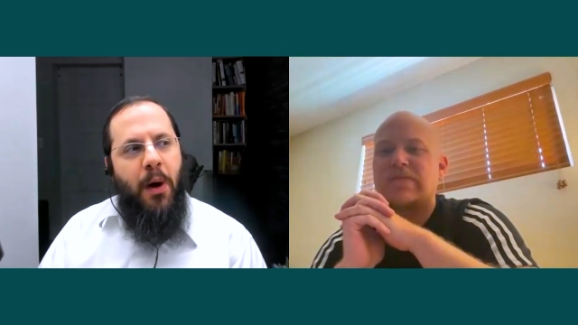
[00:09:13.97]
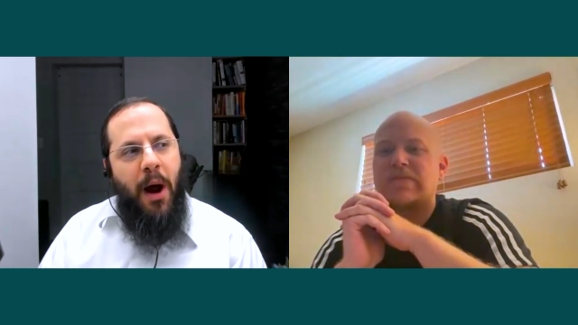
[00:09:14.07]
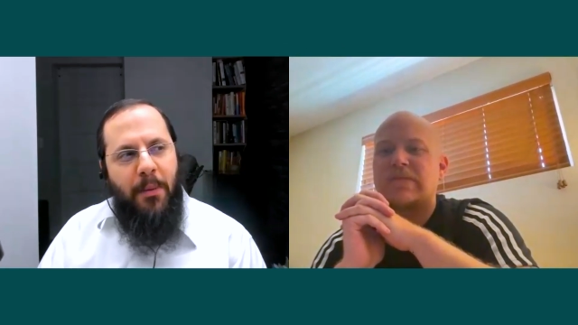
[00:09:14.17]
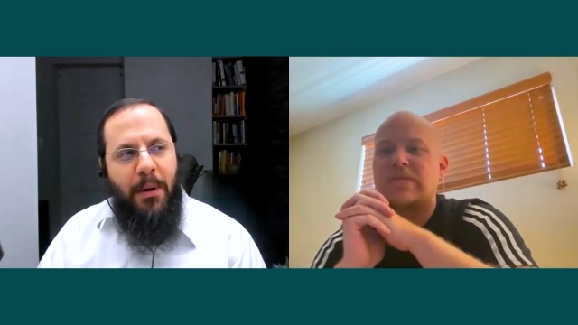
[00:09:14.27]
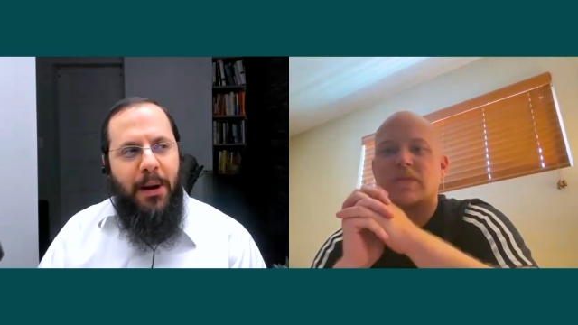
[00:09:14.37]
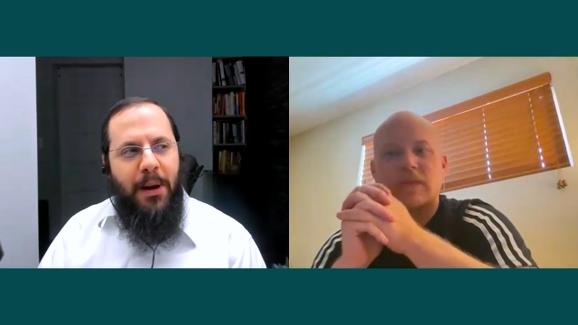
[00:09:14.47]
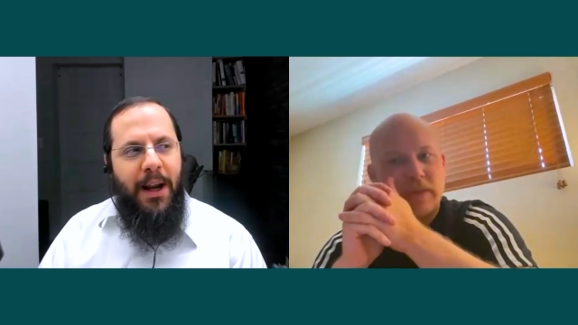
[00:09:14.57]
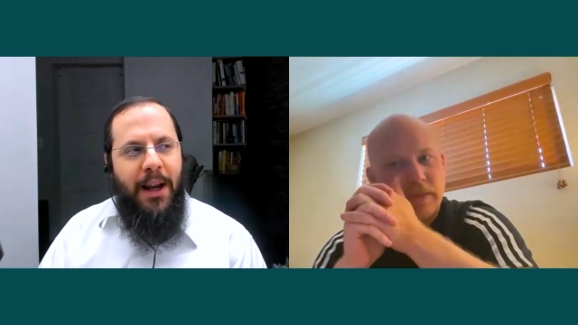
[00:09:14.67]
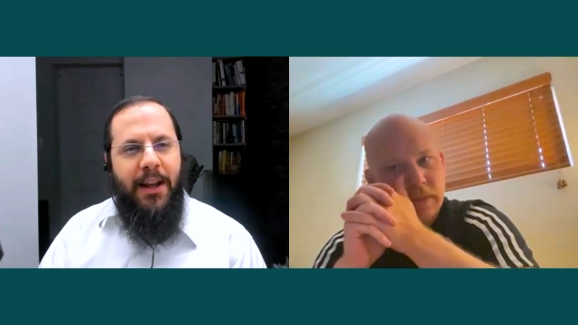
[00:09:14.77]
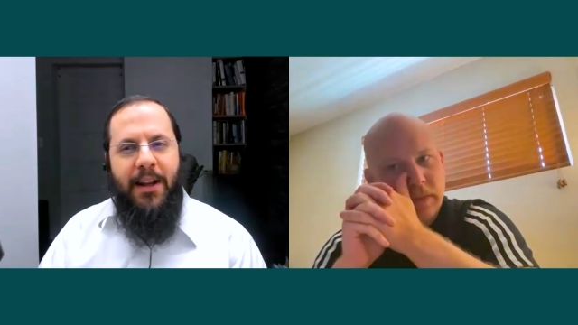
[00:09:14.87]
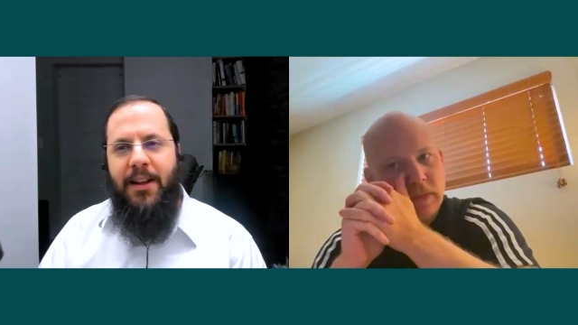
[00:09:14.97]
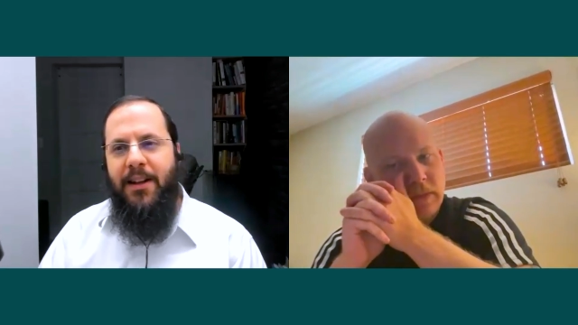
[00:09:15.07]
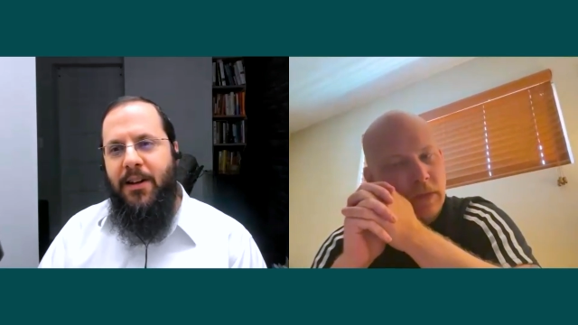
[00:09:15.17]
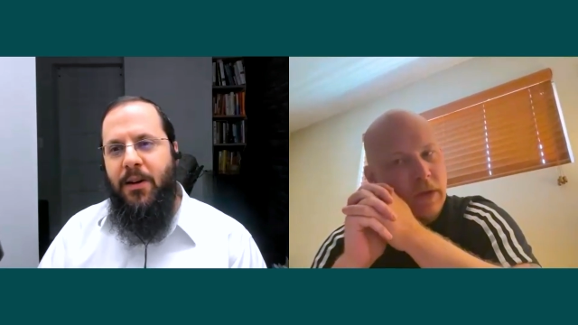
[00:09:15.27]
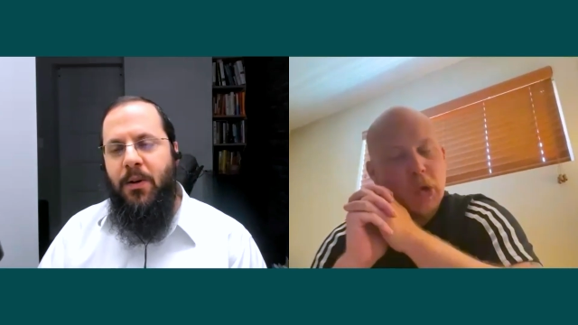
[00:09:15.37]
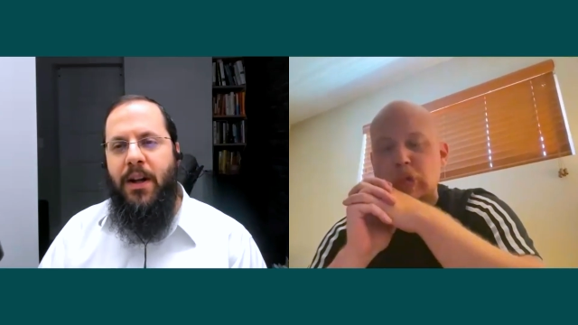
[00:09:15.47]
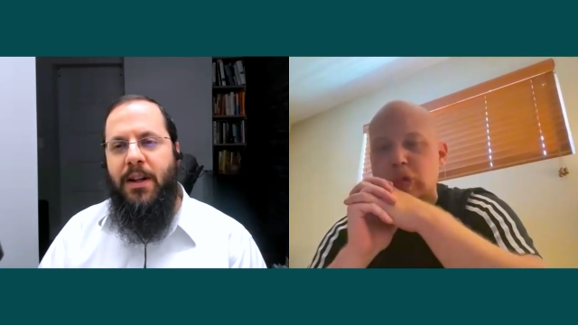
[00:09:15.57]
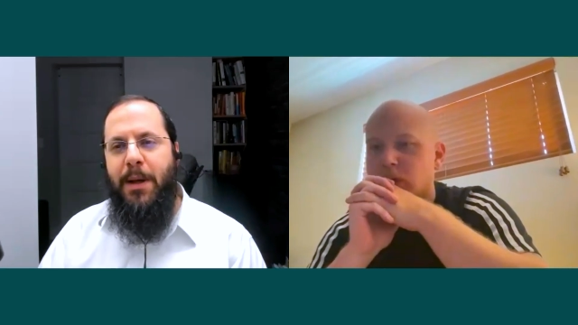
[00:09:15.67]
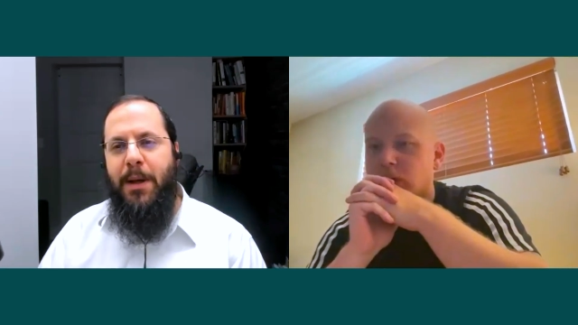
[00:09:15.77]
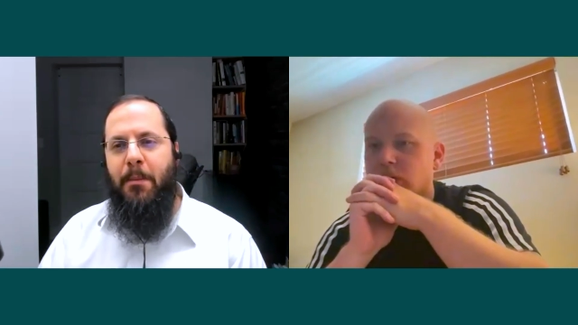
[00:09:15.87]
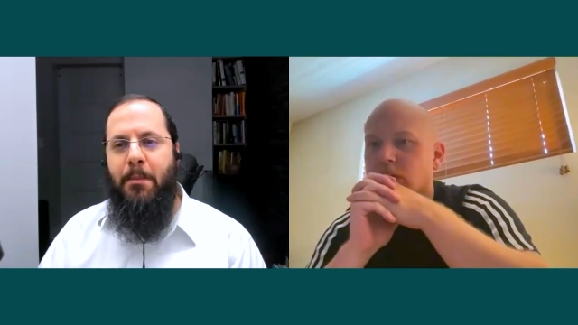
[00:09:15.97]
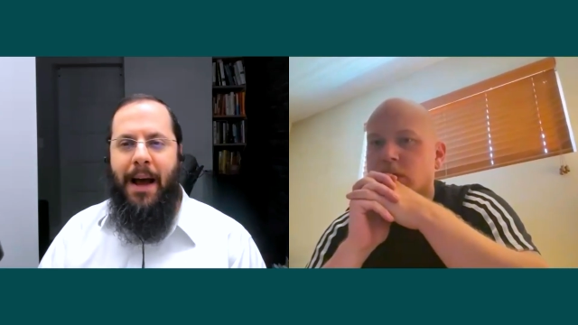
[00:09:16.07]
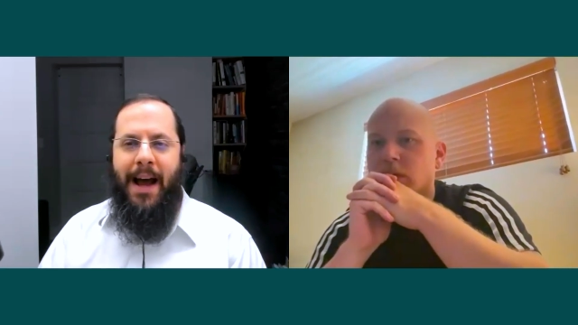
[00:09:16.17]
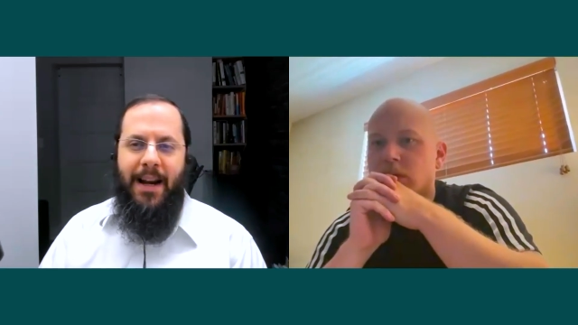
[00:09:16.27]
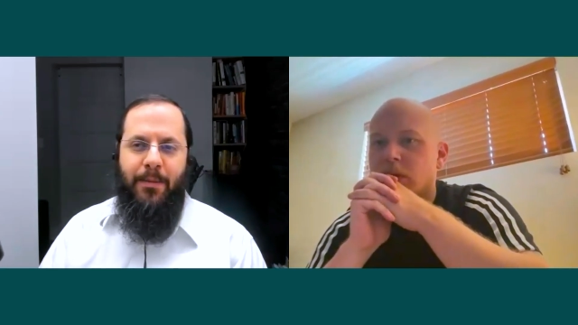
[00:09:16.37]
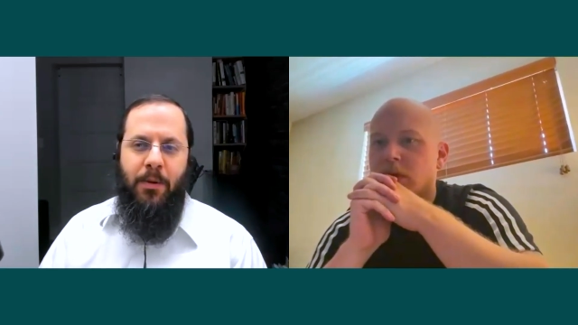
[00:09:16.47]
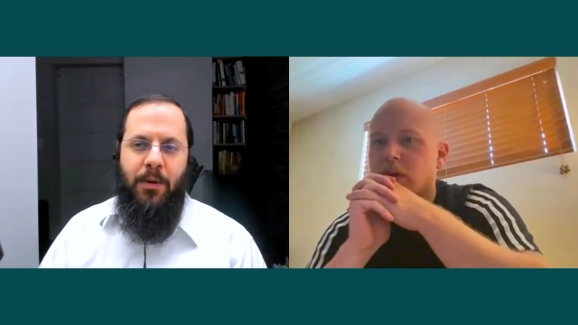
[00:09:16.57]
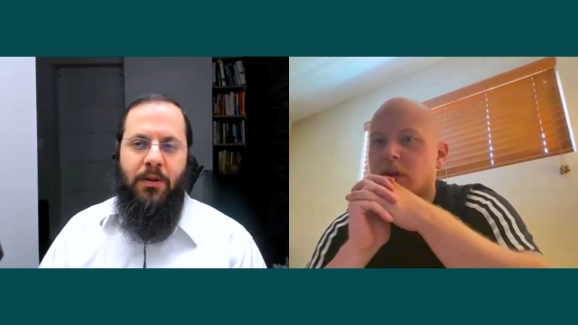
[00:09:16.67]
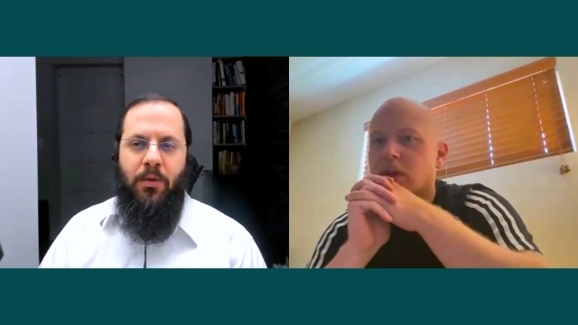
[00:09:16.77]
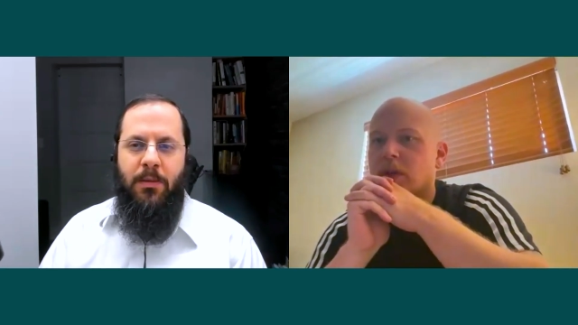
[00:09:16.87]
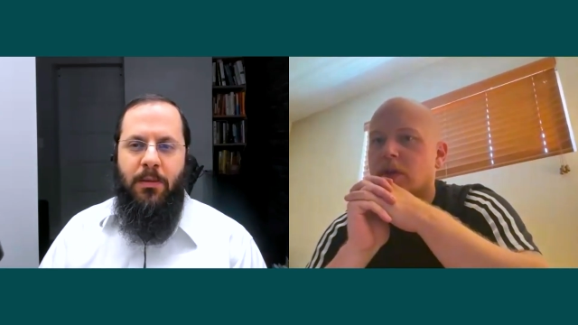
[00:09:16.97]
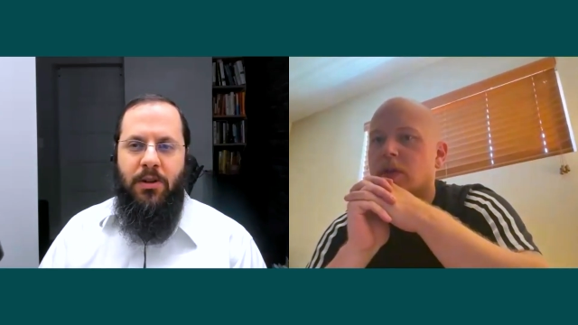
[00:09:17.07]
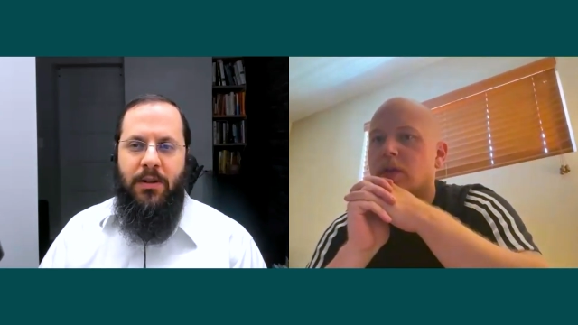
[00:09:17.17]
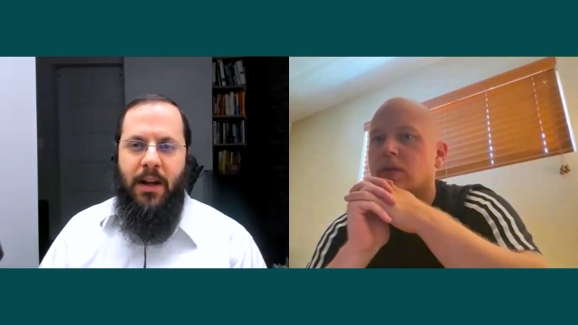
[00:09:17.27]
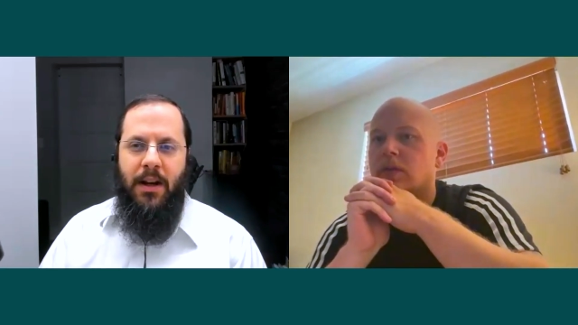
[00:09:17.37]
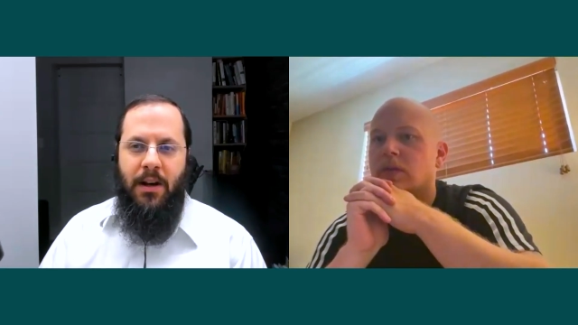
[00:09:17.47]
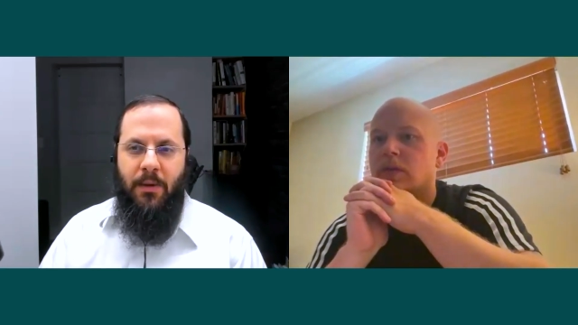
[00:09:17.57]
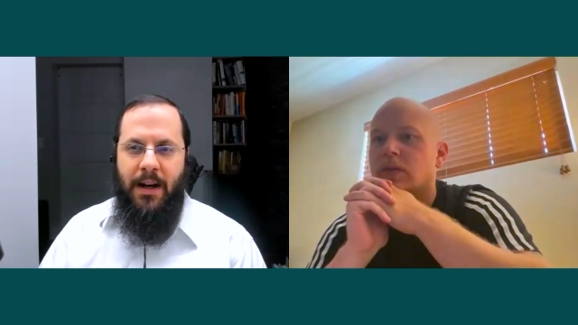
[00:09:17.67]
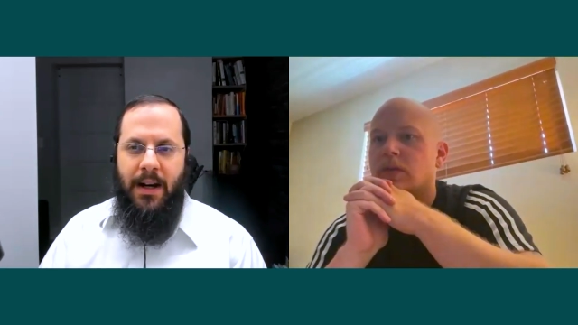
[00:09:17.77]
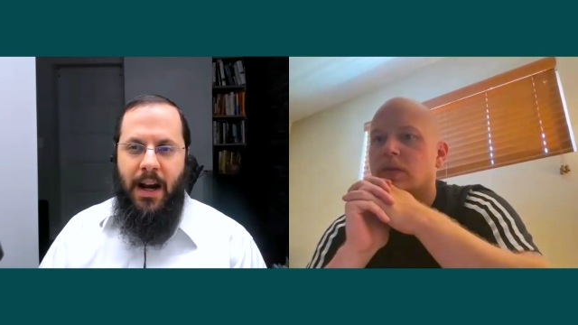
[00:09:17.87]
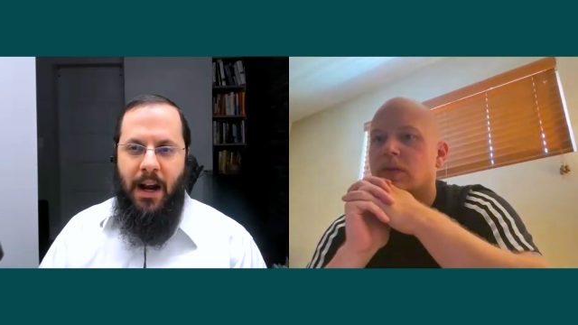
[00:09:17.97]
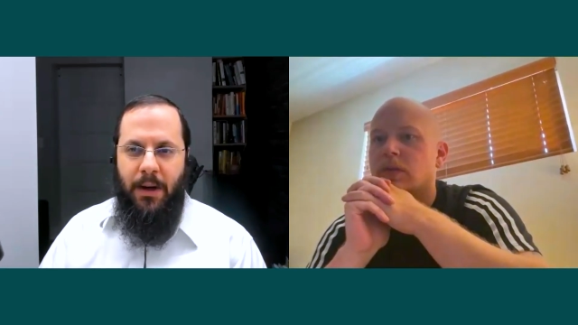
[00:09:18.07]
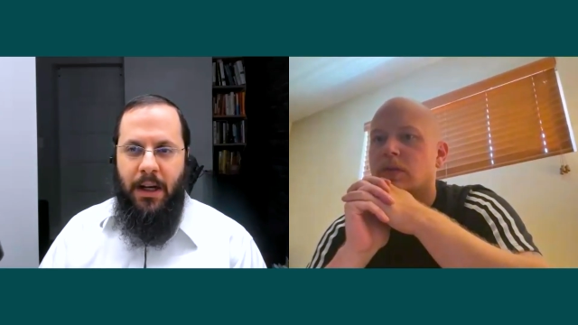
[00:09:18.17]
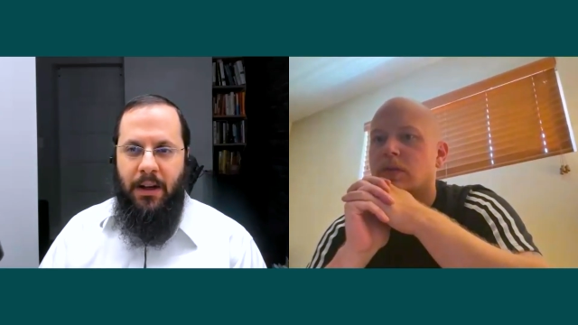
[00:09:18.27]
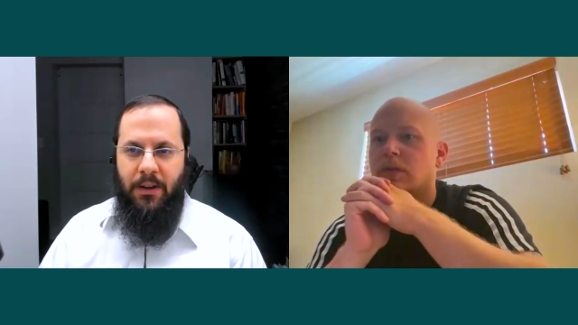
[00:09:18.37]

Speaker 1: probably wouldn't be compatible with the woman you're dating right now